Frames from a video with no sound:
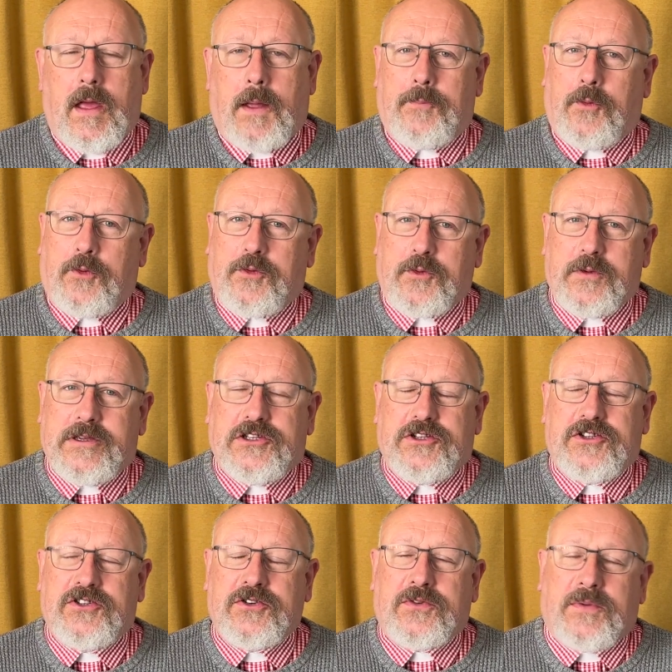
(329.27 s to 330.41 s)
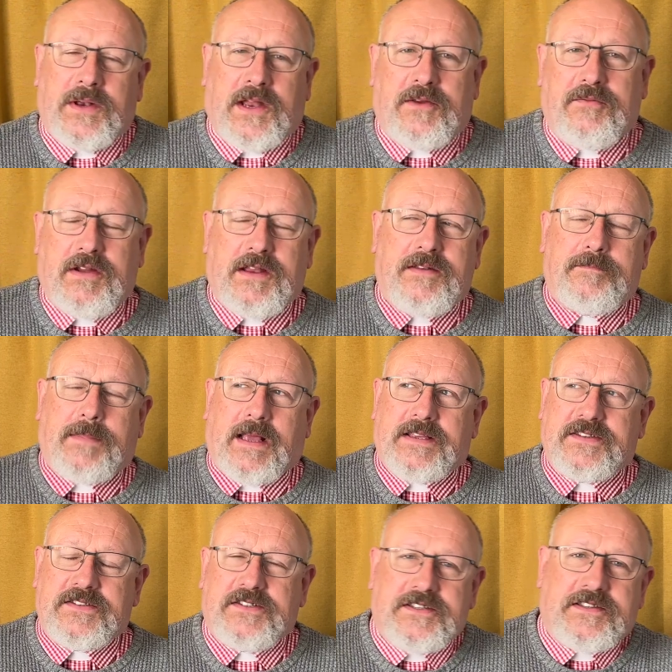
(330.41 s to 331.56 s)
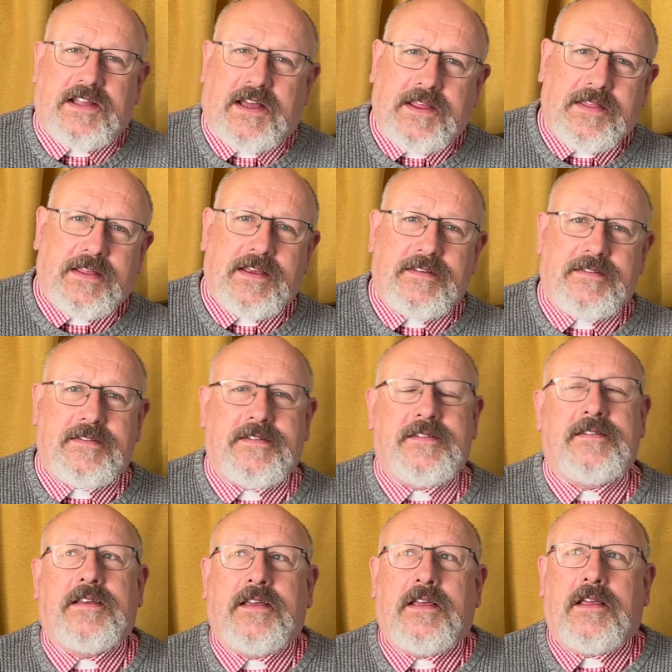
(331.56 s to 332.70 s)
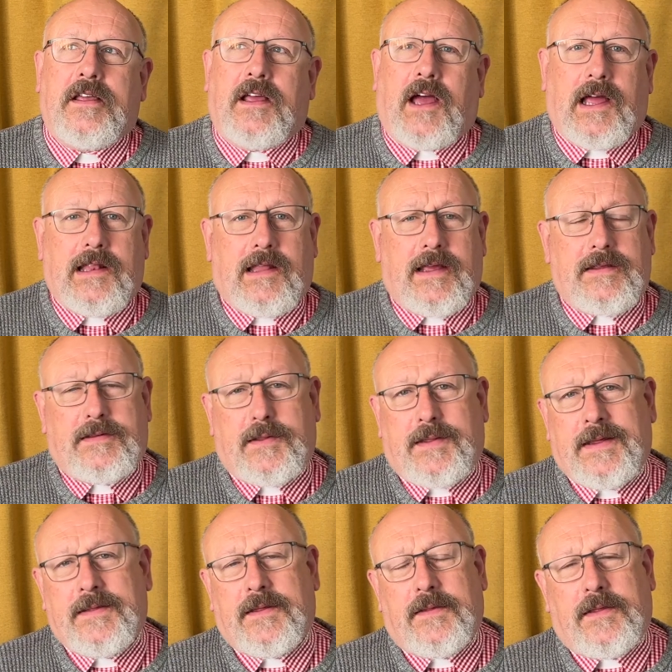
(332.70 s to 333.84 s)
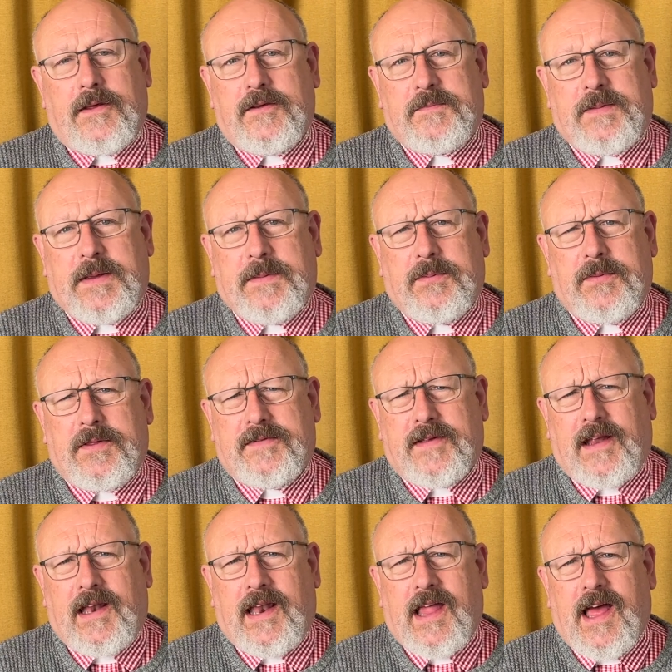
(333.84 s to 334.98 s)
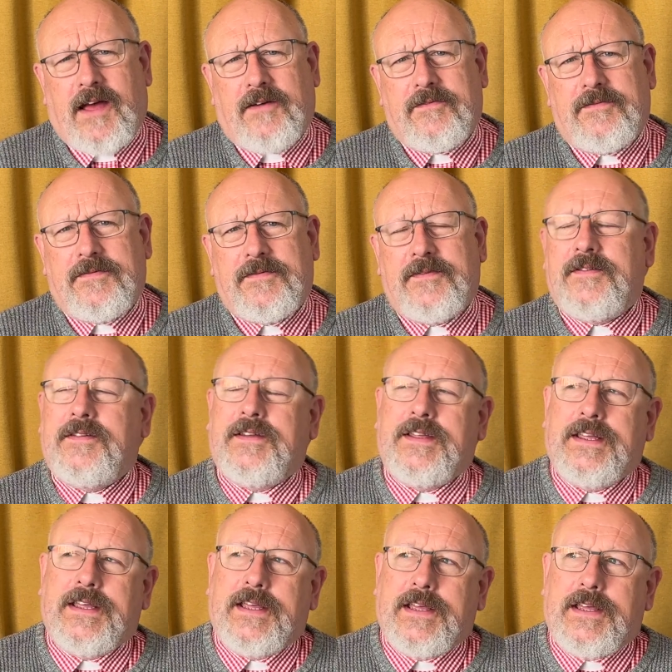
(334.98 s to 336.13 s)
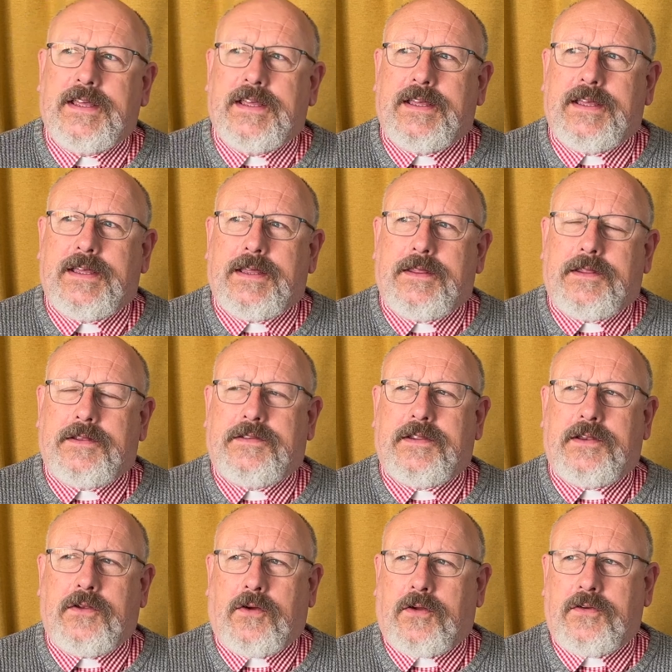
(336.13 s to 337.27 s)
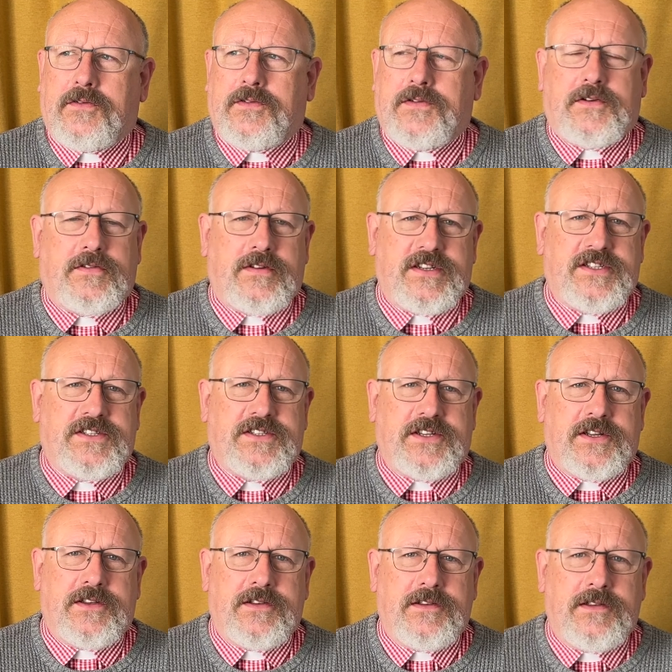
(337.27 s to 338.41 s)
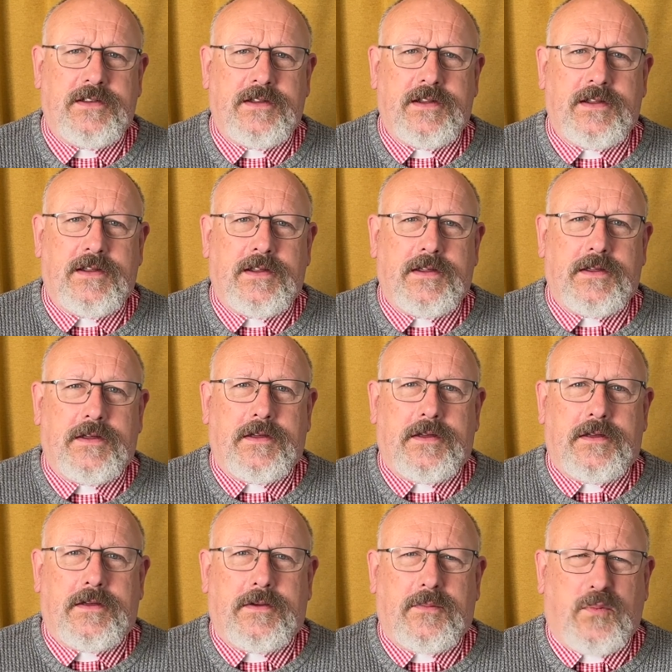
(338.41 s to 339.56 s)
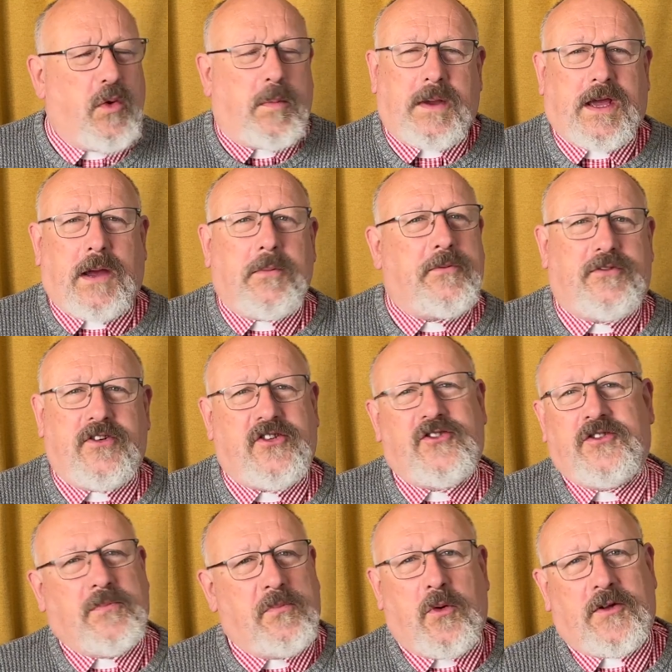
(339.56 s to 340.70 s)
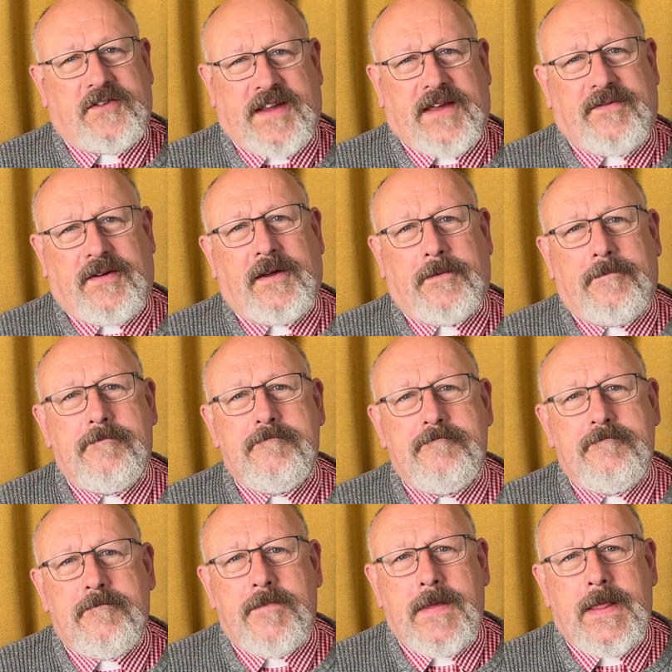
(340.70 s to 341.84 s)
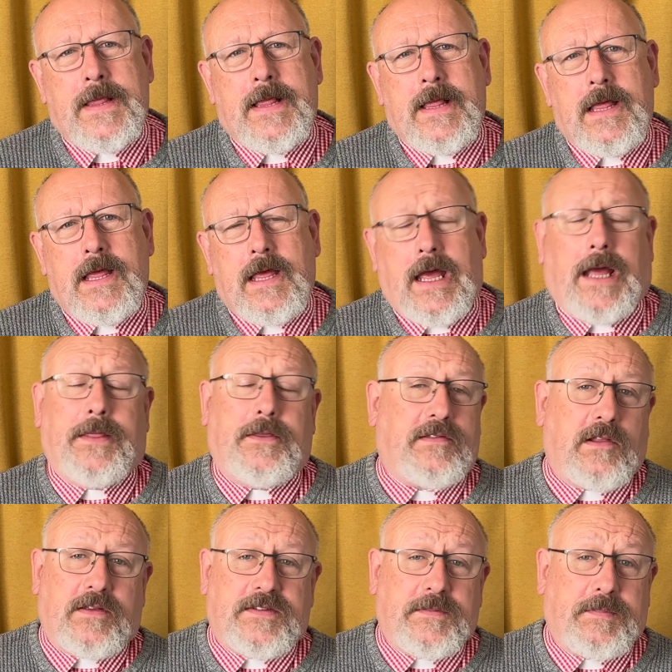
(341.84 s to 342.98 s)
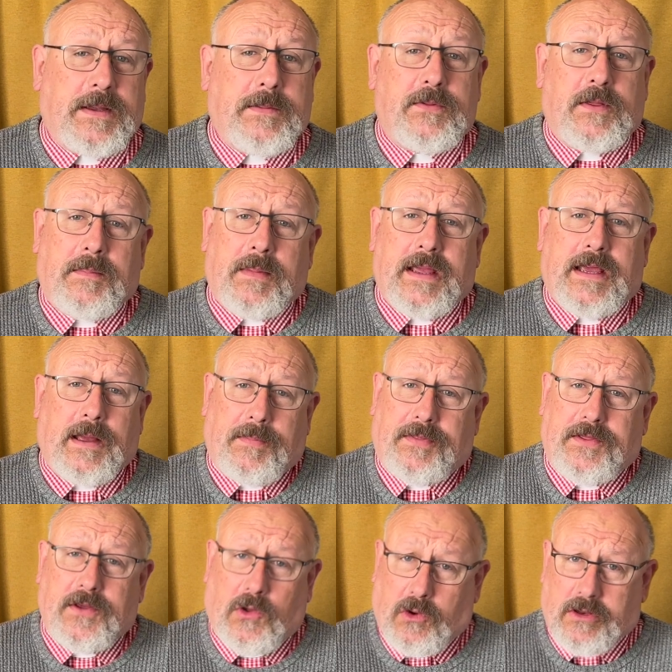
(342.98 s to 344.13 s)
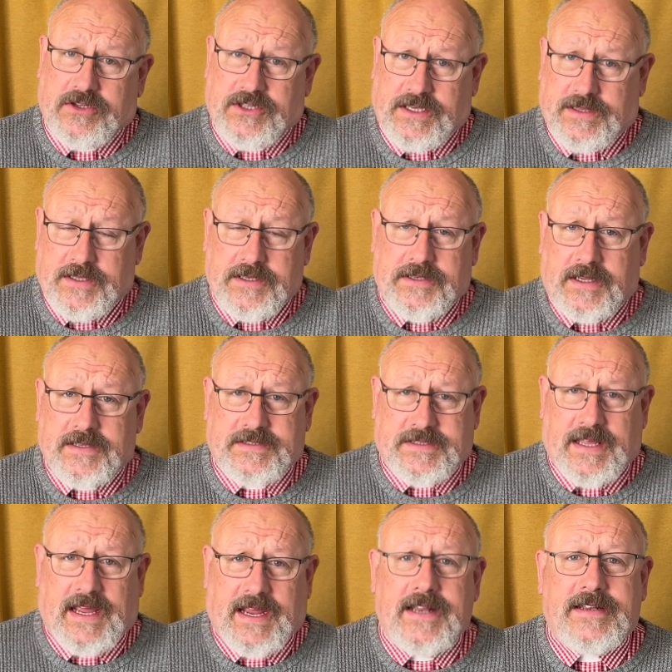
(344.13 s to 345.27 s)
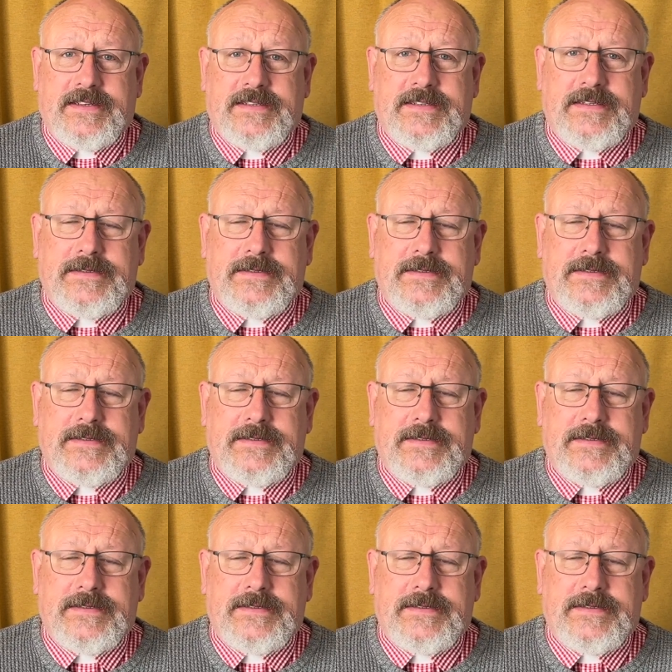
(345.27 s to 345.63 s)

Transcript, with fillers: I'm not always sure when I read passages like this. I like to think that those people that I love, that are not Christian, will become Christian whatever. And there's lots of people that make up theology that does that.